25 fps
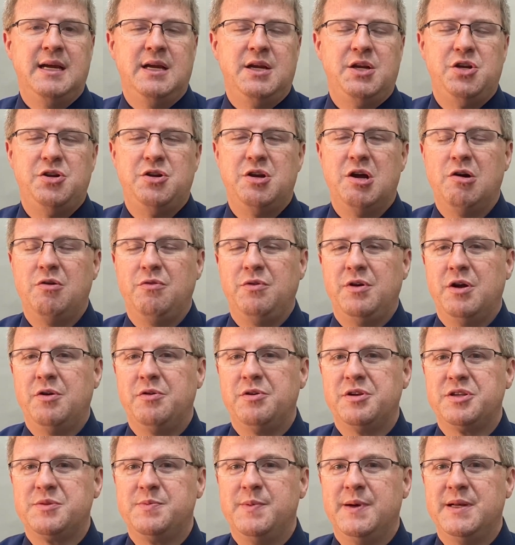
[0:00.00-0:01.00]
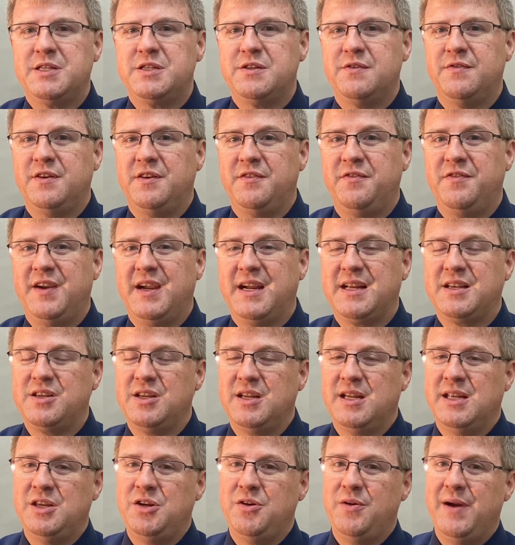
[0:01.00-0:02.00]
You don't notice much of an effect
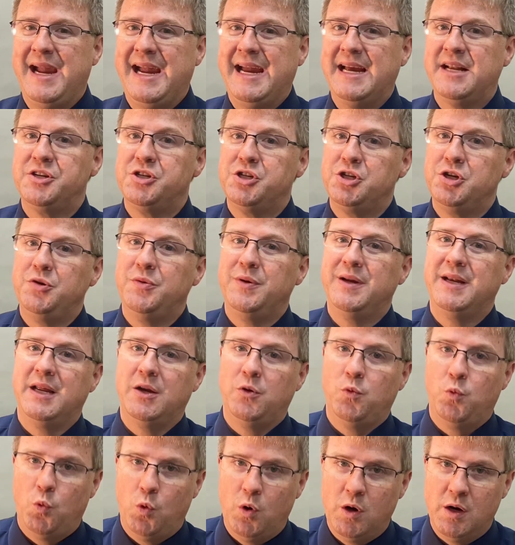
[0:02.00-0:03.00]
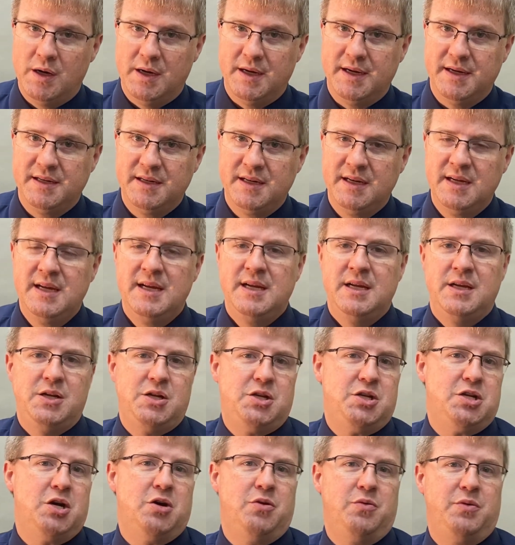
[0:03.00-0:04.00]
and you add to it at 1. You
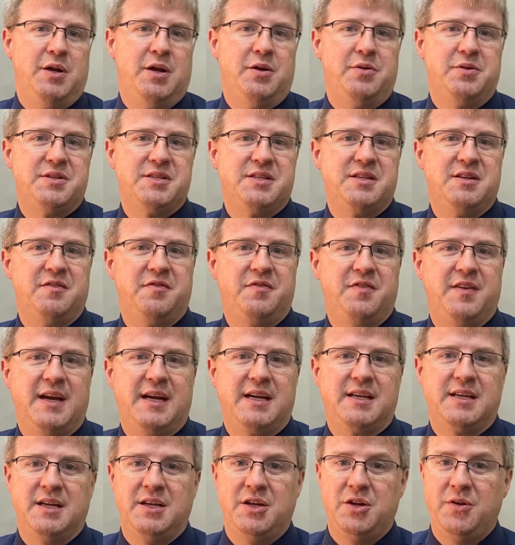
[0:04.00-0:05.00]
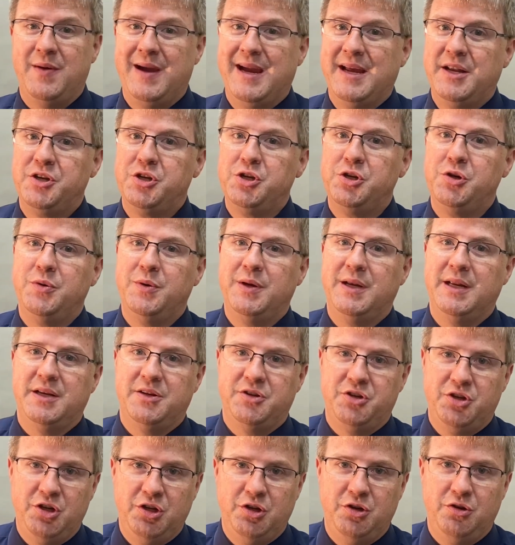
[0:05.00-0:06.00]
don't notice an effect and you add to it at
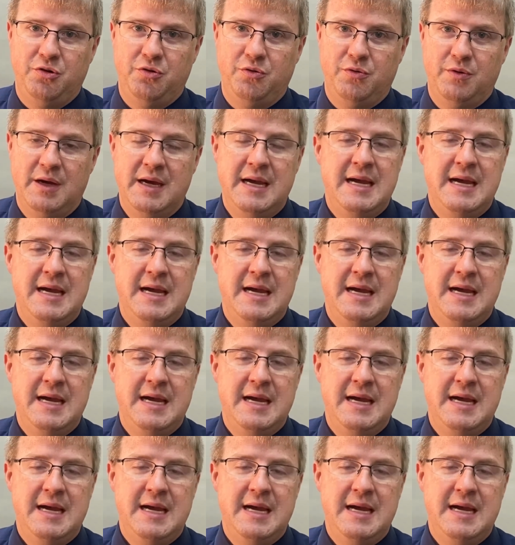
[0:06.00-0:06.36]
2.